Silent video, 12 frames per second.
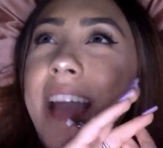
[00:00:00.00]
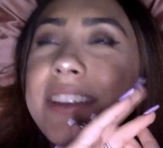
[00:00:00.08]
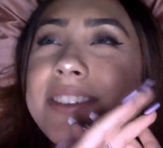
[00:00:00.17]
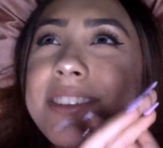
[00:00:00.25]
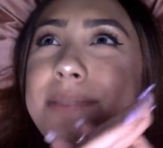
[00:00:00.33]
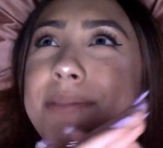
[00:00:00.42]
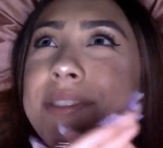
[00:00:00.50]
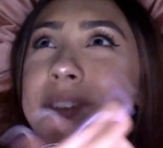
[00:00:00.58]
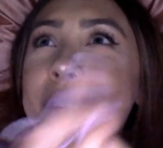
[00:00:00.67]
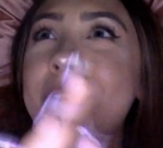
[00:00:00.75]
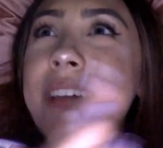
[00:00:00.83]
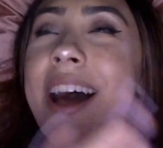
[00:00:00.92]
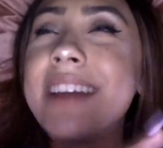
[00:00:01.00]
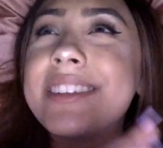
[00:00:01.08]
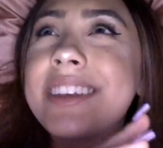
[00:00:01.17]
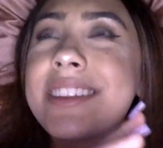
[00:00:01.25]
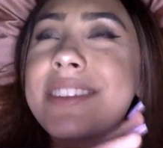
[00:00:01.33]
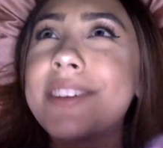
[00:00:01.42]
I just am so glad to
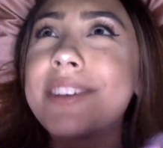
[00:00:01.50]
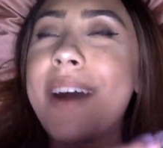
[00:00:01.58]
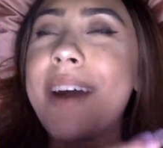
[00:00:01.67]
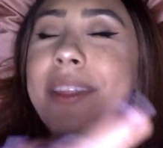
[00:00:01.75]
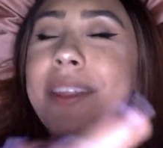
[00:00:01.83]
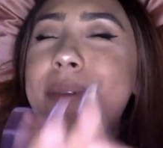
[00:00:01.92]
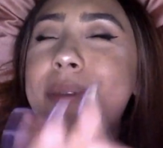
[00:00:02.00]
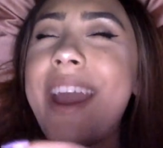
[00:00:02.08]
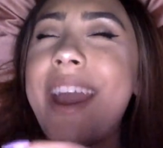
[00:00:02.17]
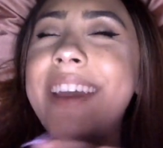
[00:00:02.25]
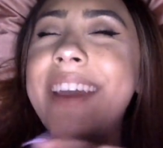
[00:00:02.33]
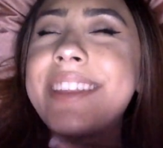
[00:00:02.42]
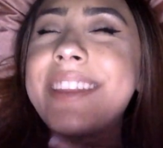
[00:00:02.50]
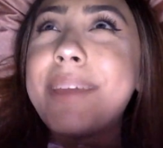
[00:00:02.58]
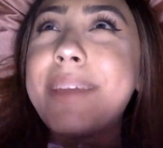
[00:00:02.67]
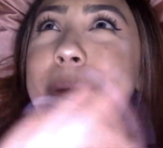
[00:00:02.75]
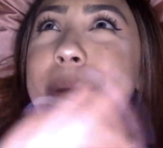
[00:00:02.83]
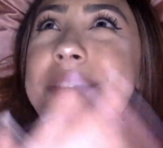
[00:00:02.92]
get this video out of the way and
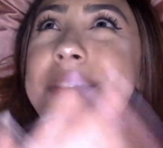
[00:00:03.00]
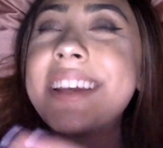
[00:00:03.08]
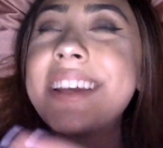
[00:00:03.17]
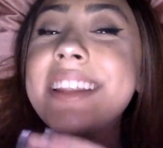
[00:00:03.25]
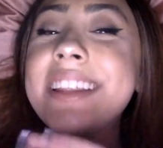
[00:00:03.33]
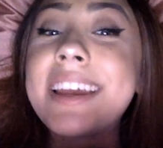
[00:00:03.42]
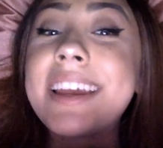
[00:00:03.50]
like post it and like